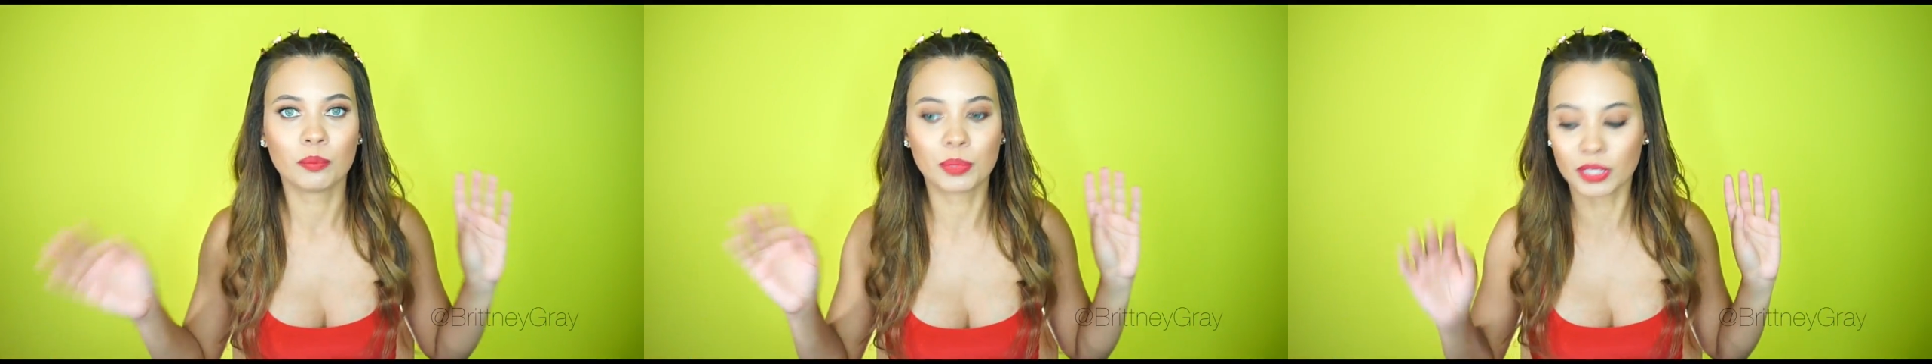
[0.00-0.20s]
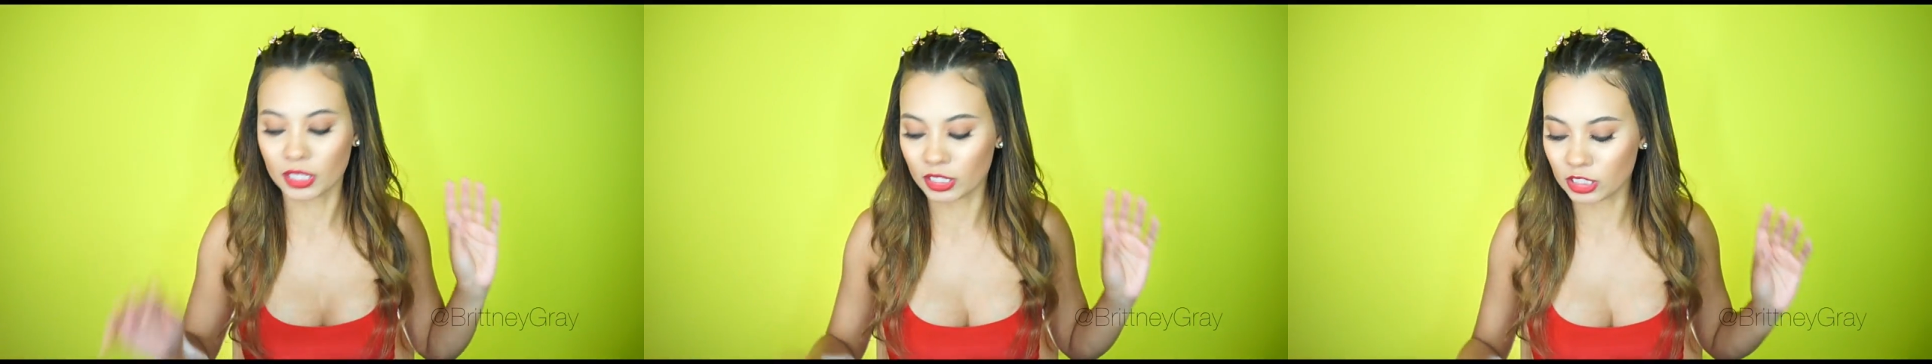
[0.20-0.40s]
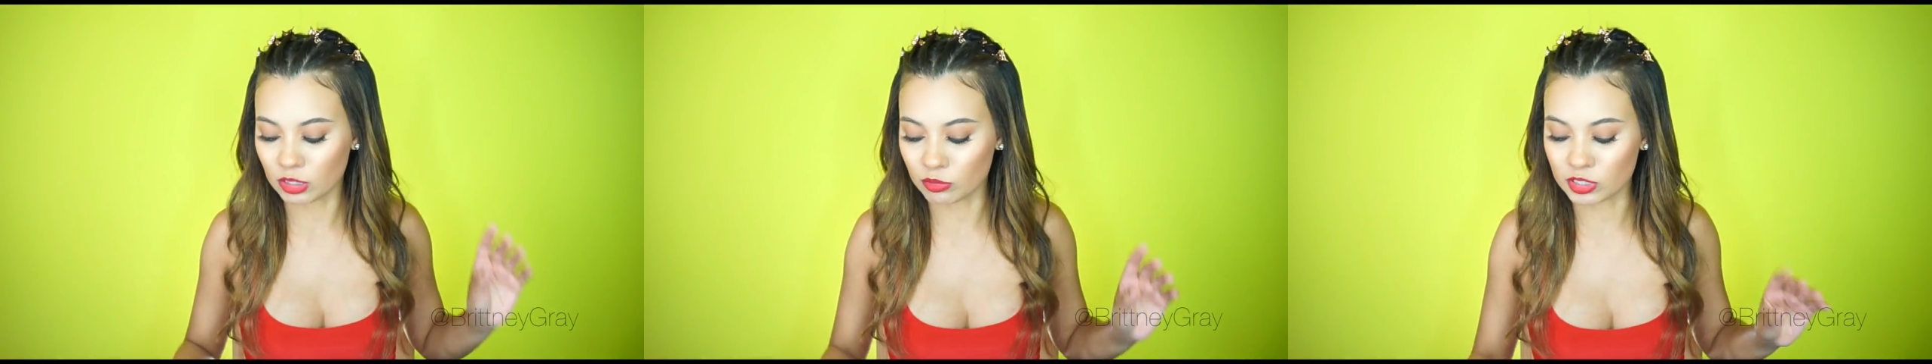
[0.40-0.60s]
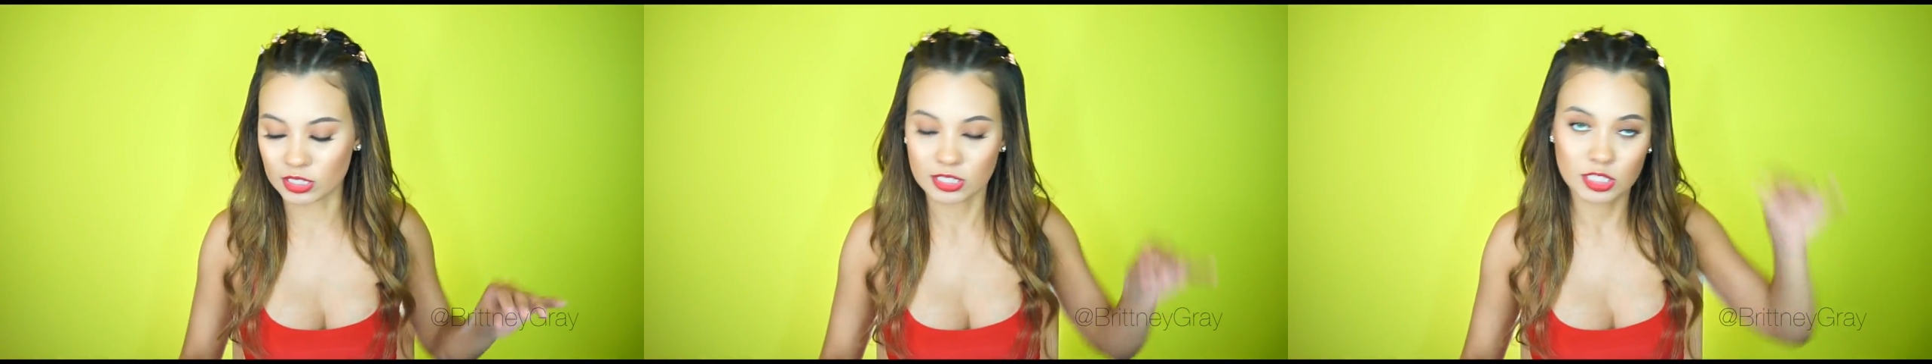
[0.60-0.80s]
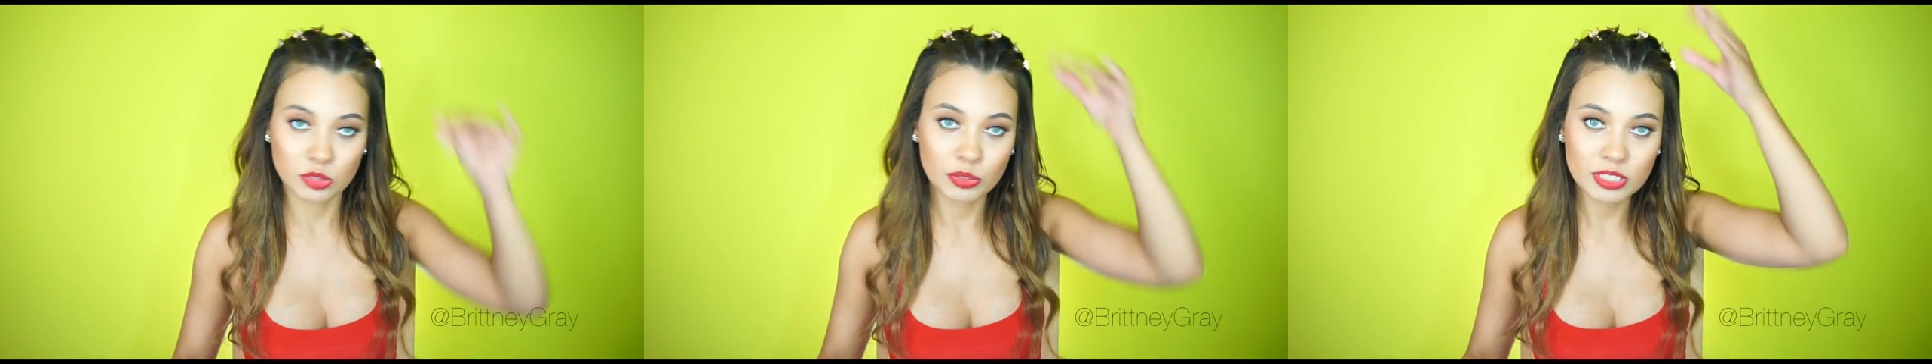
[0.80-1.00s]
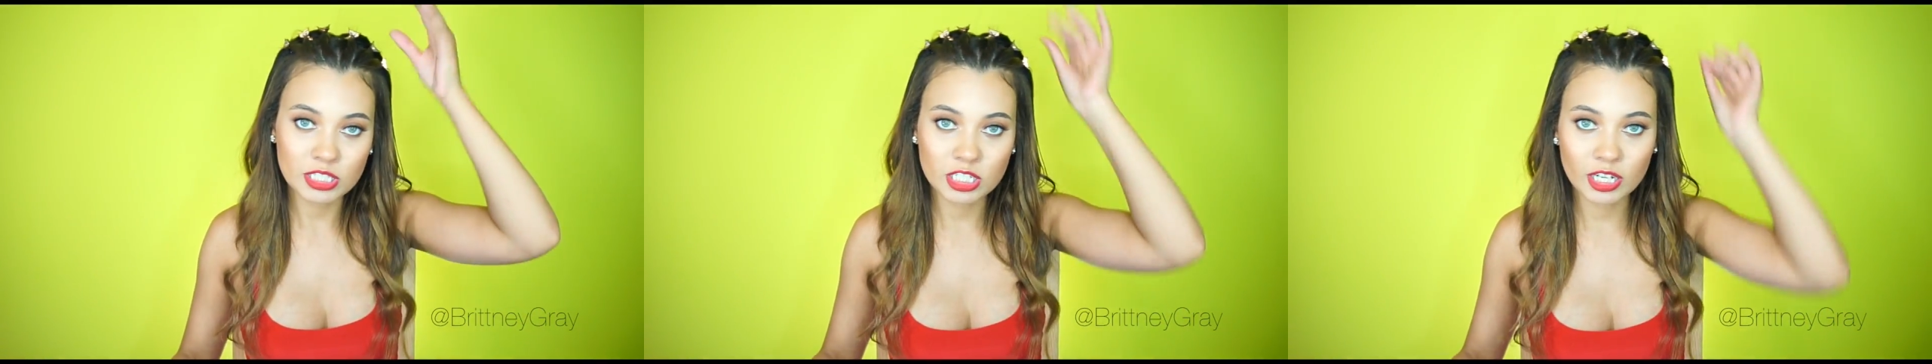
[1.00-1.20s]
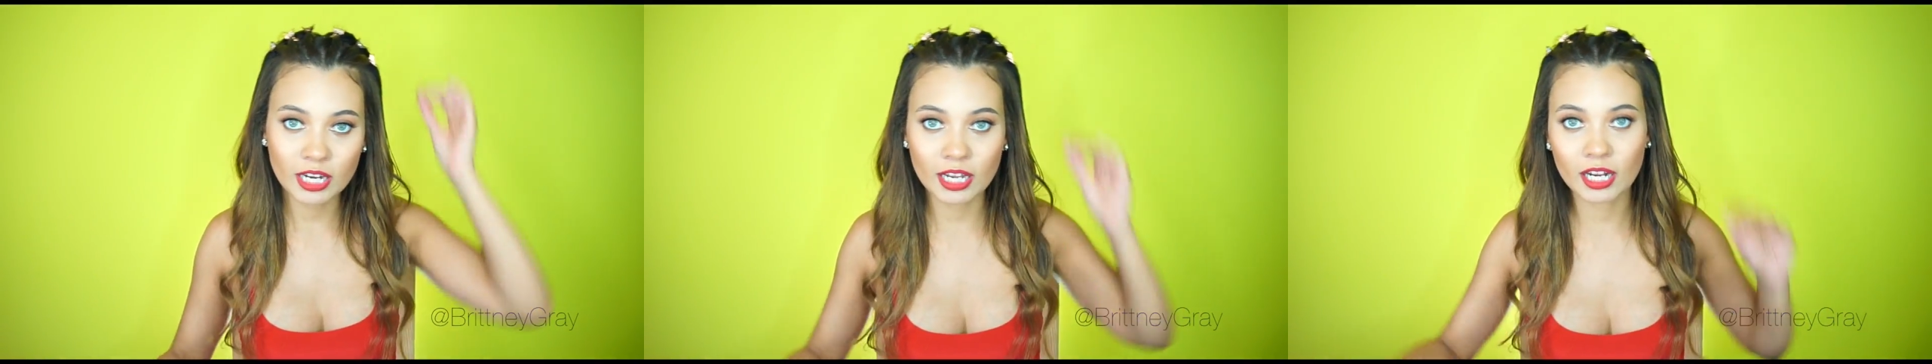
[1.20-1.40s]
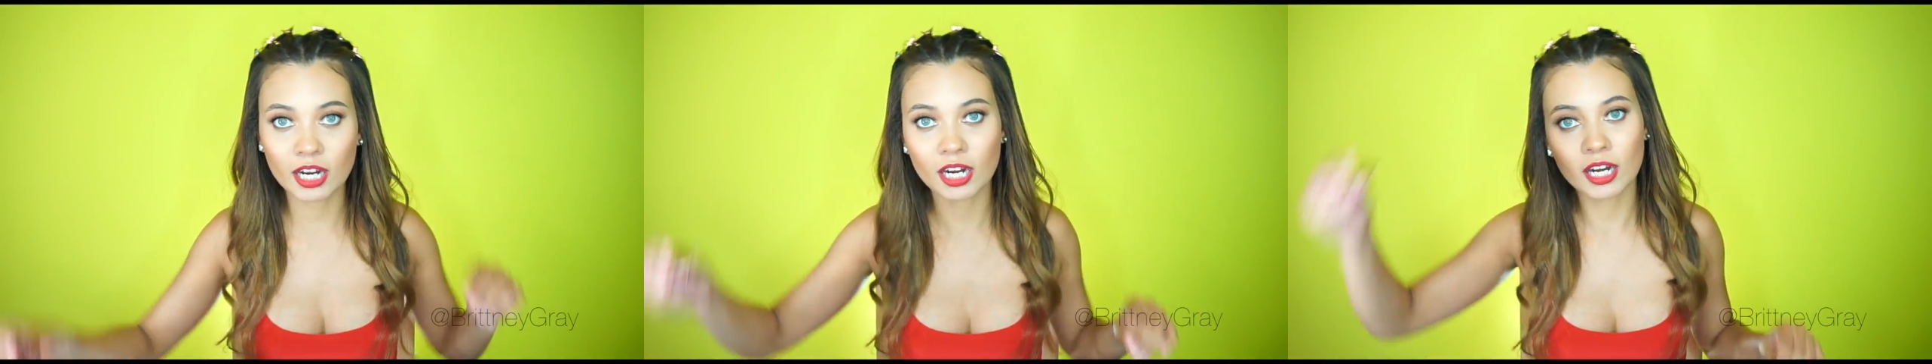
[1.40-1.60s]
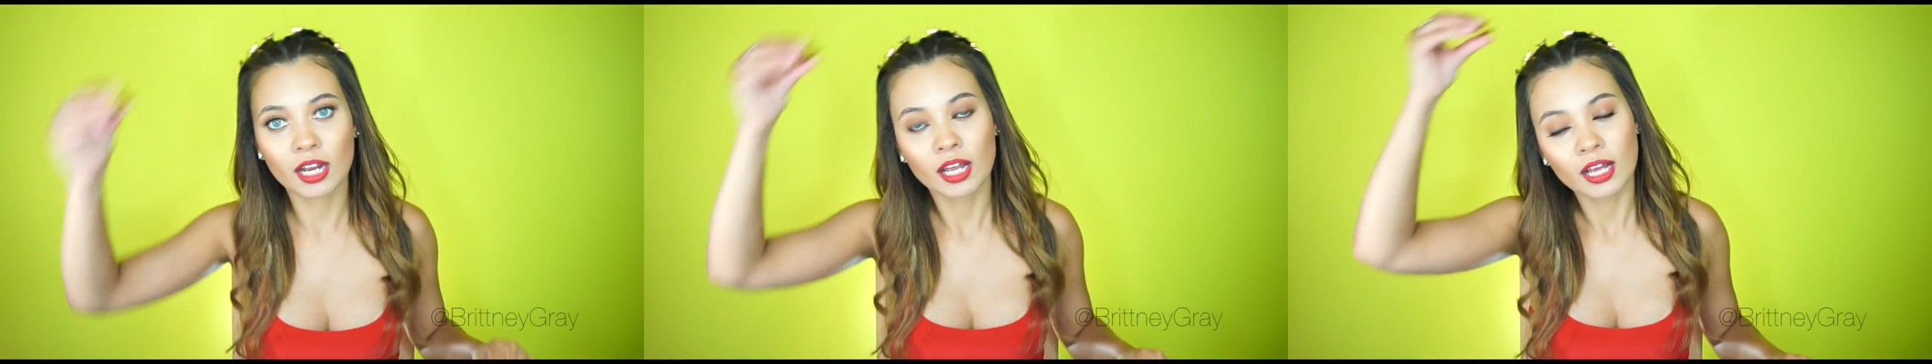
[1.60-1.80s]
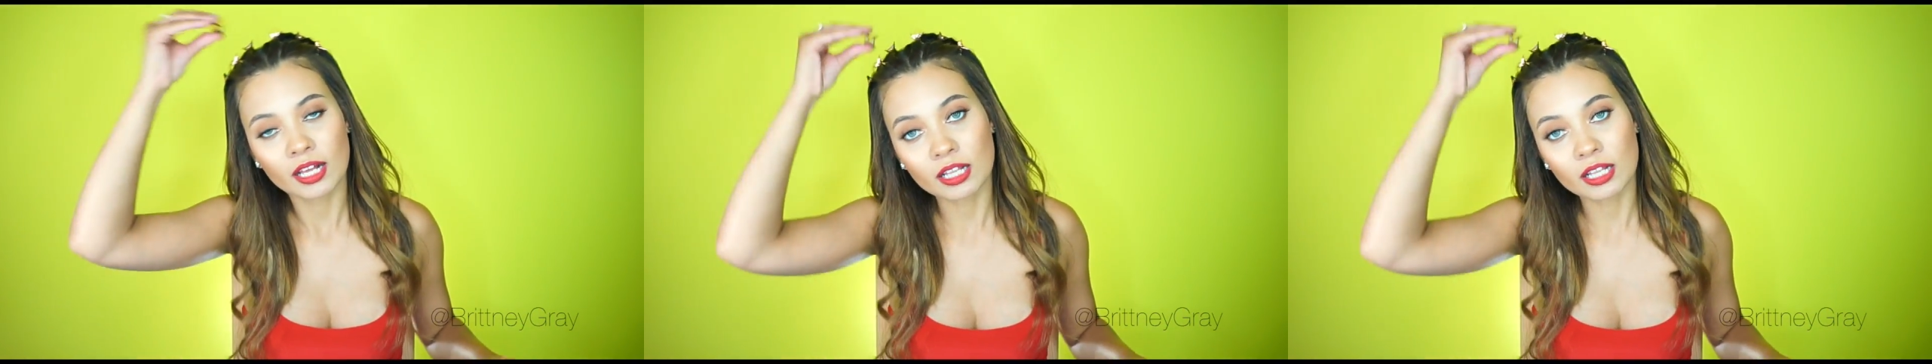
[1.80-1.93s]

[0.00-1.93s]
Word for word: but you would just twist your hair,